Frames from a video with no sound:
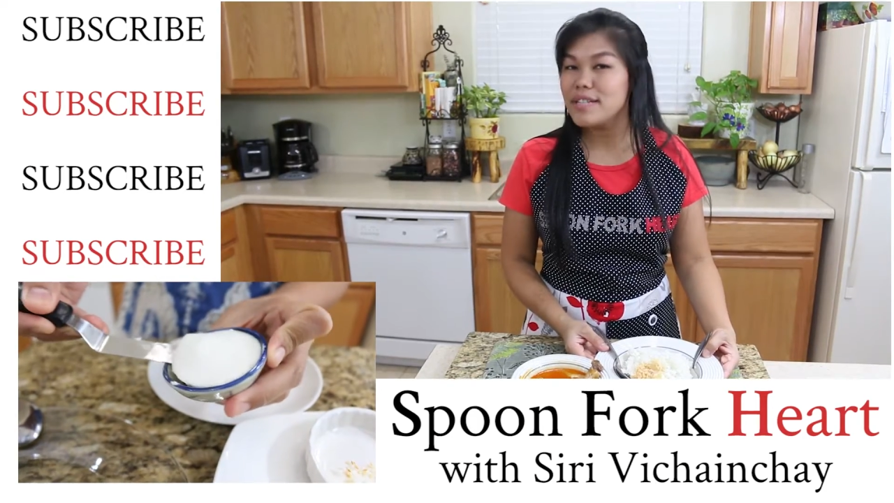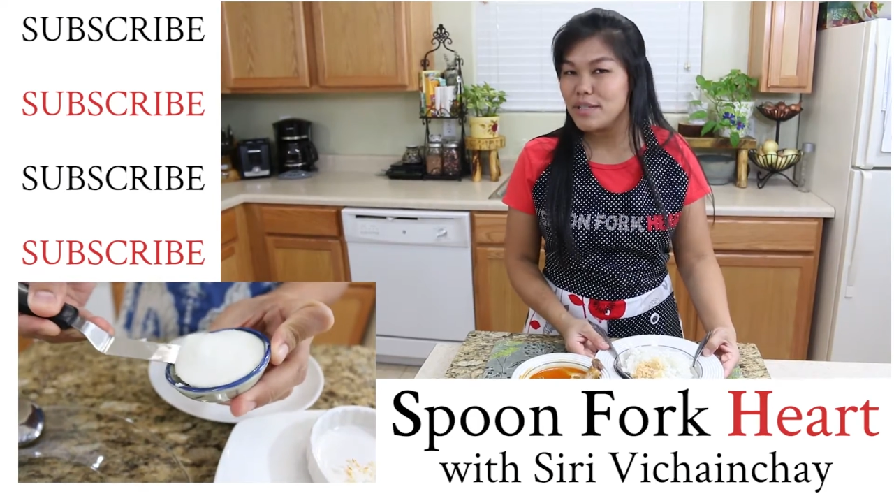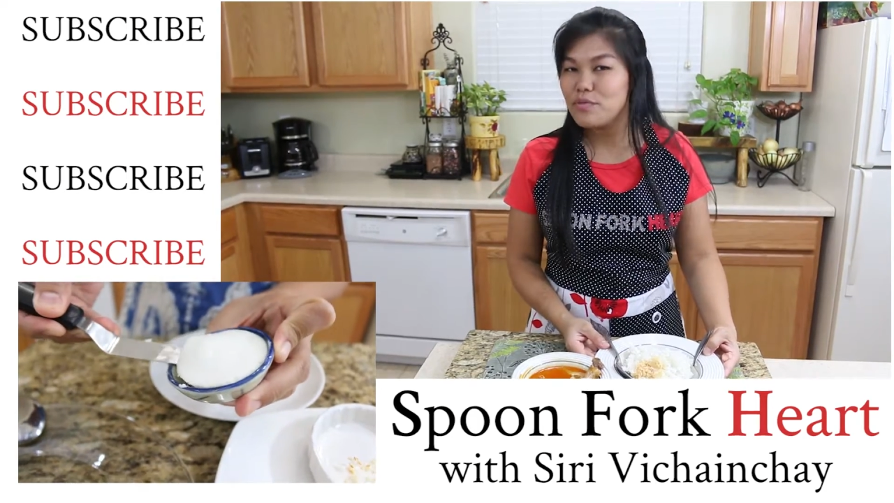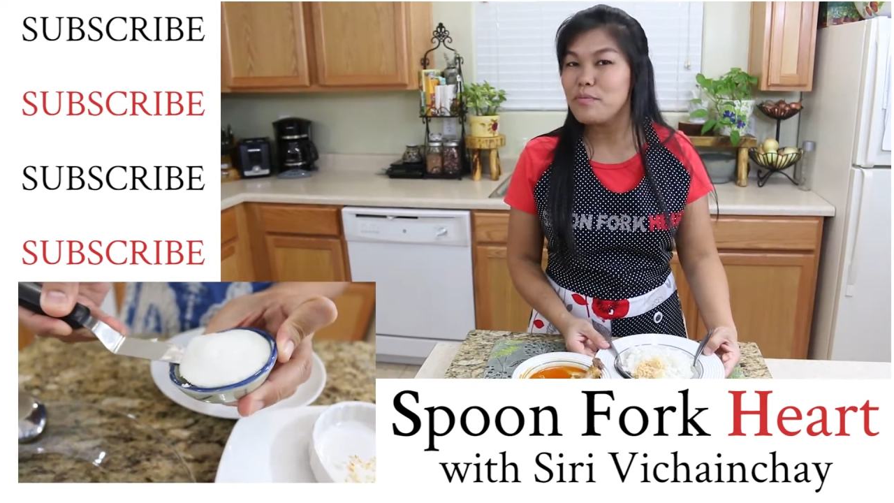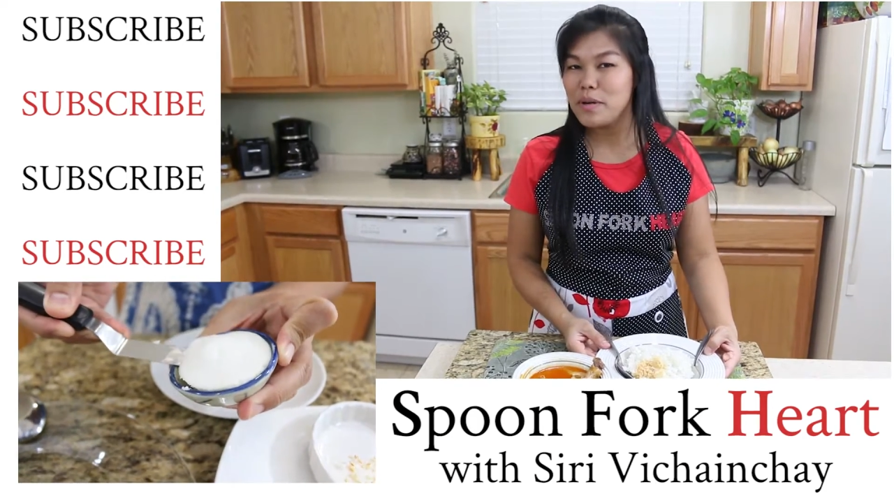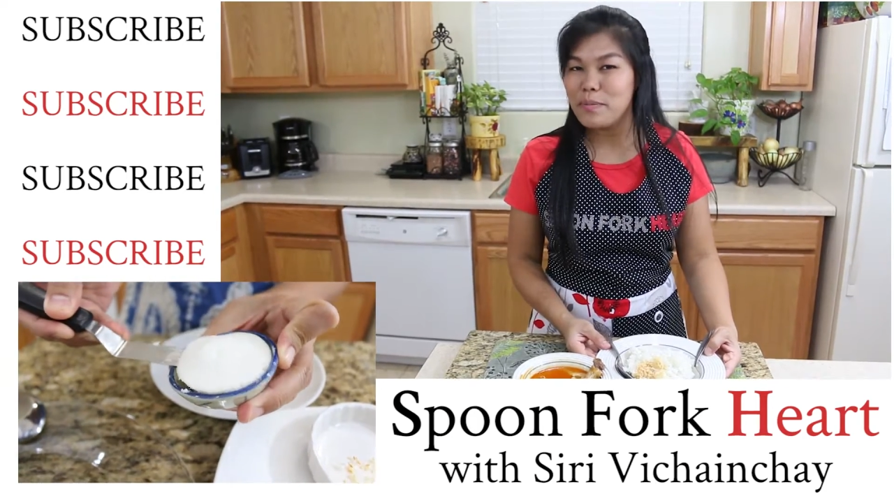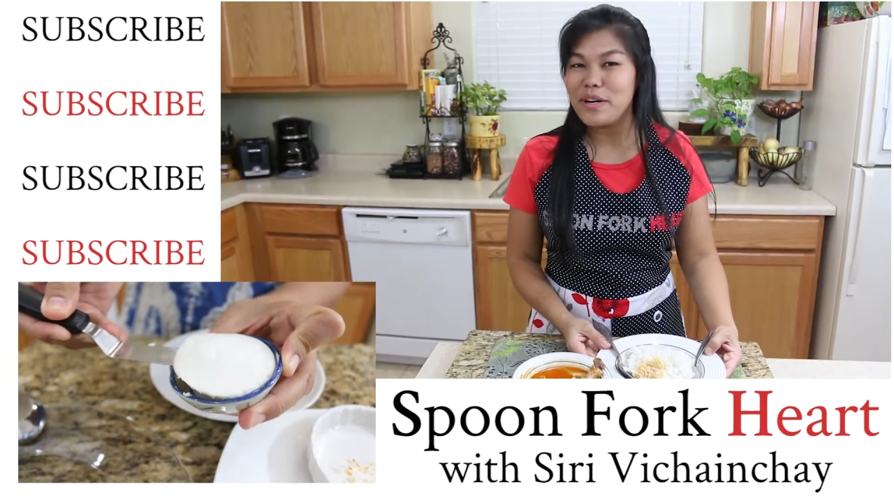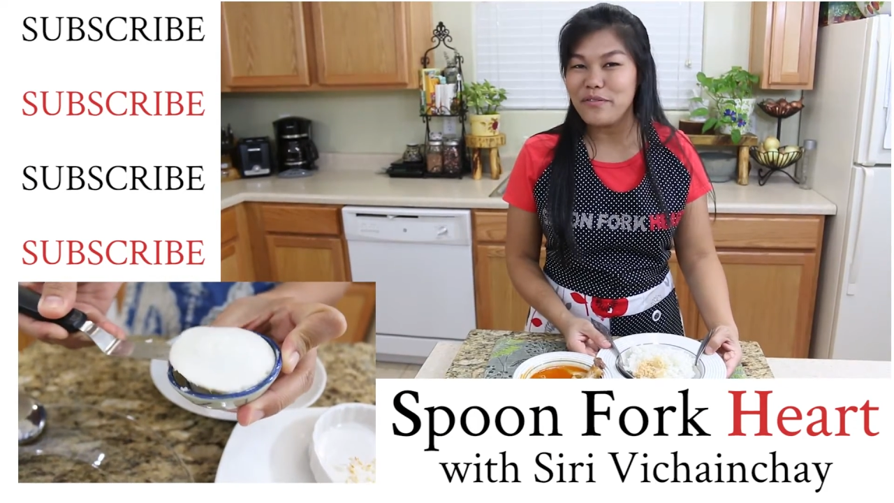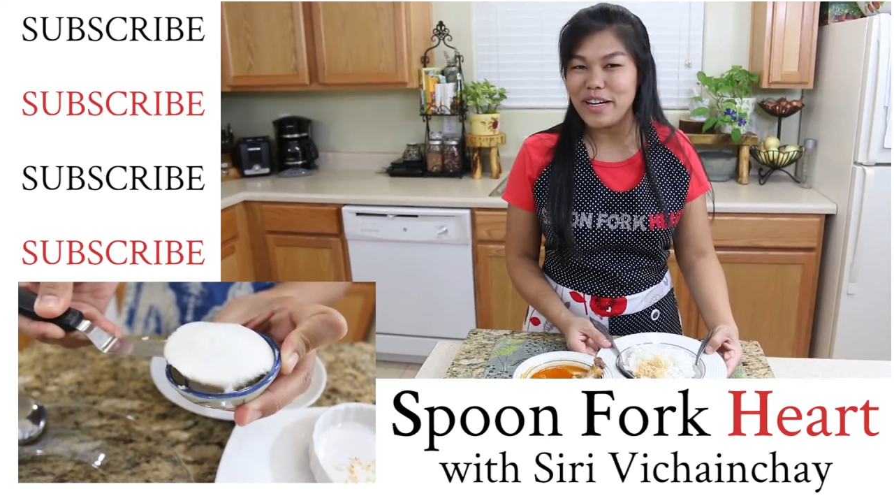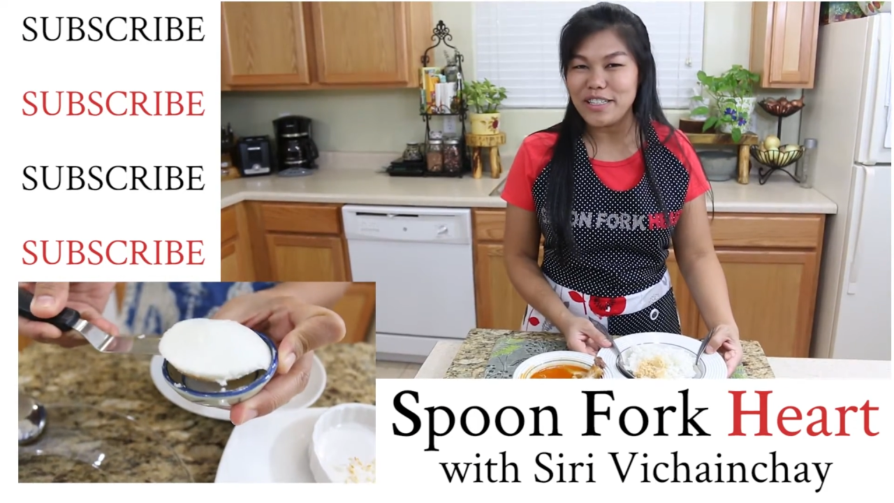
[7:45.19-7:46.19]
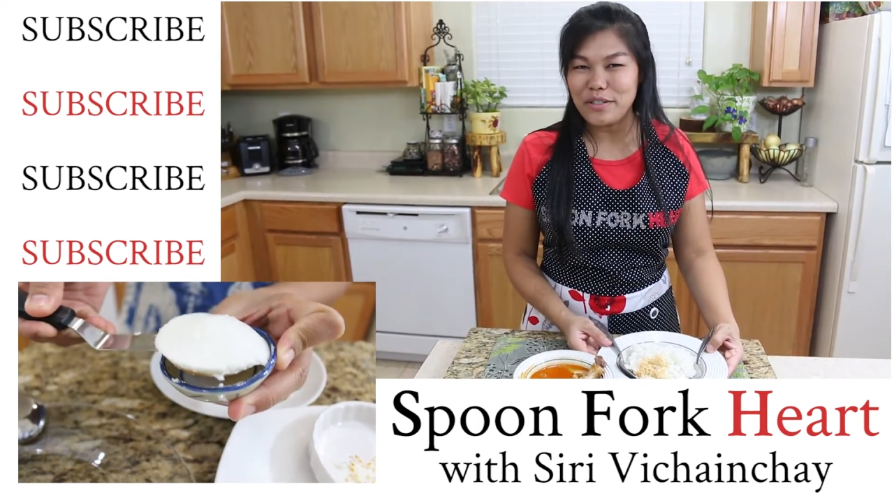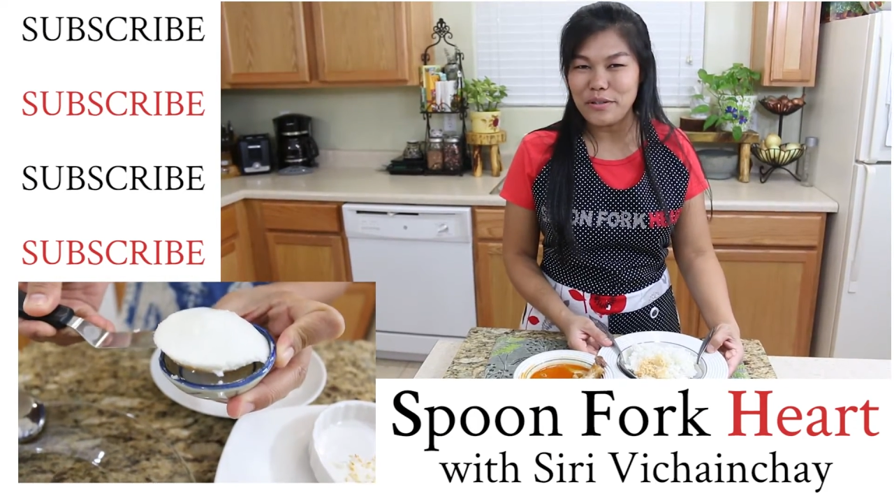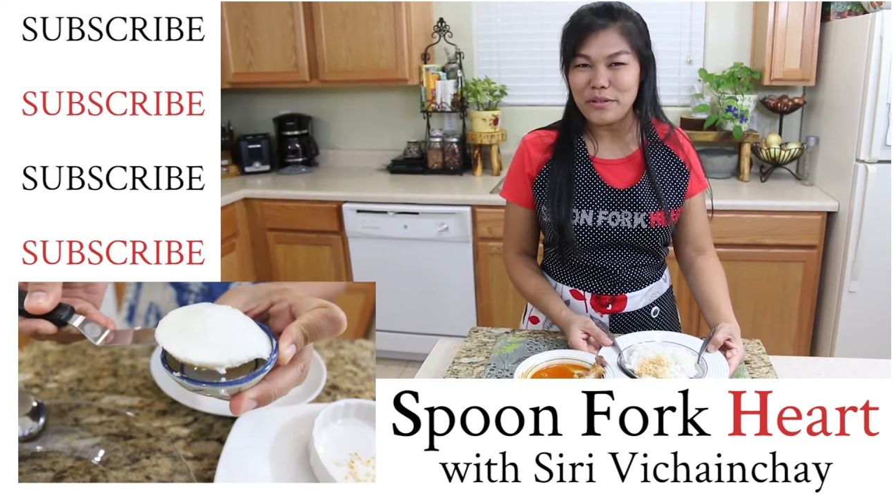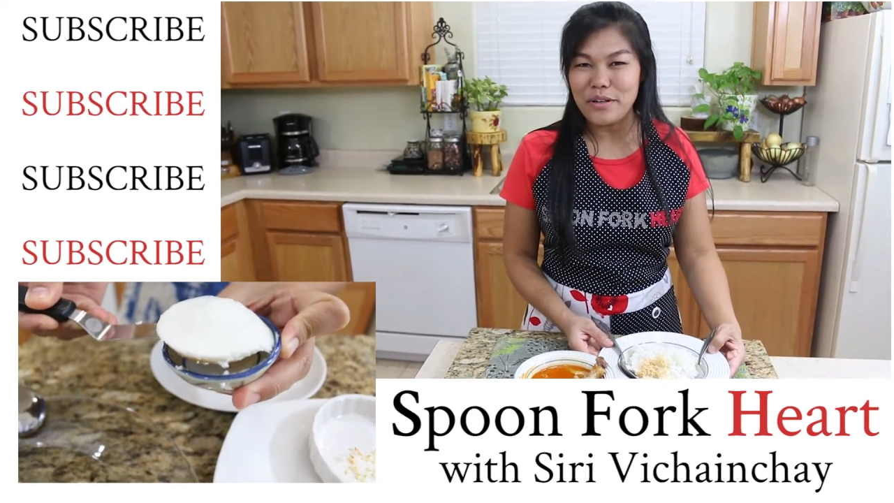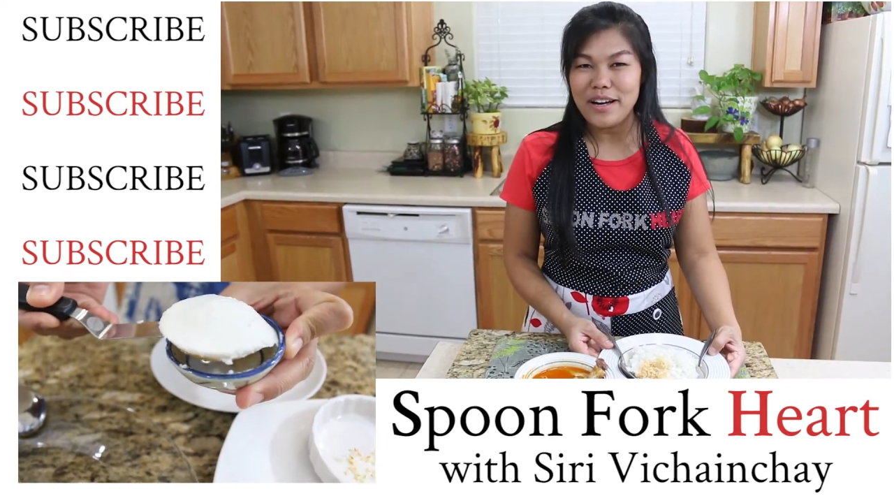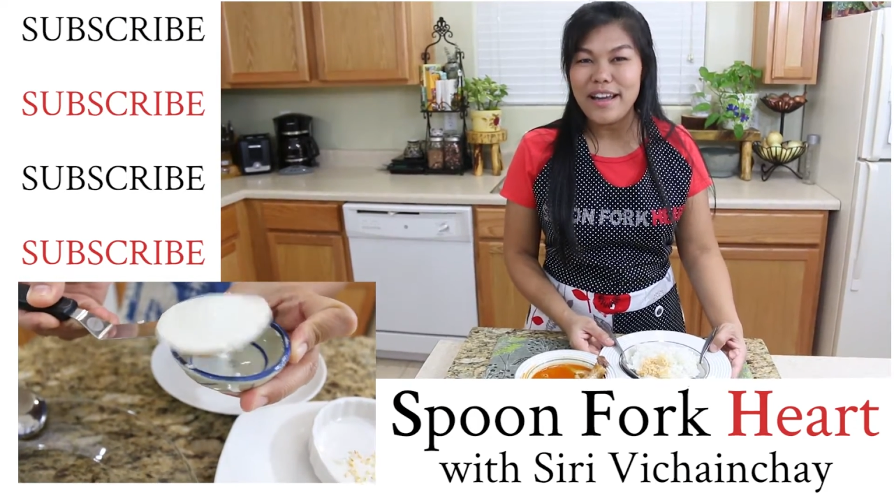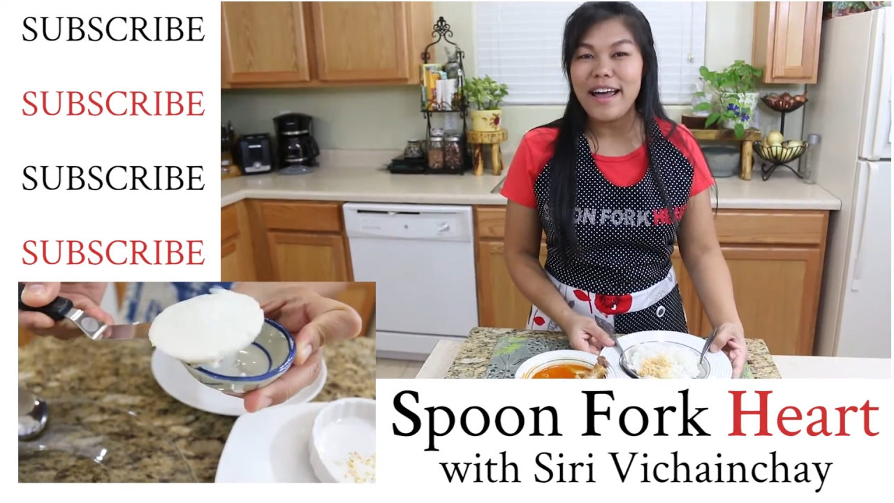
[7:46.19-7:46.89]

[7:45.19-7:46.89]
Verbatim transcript: this will be perfect too.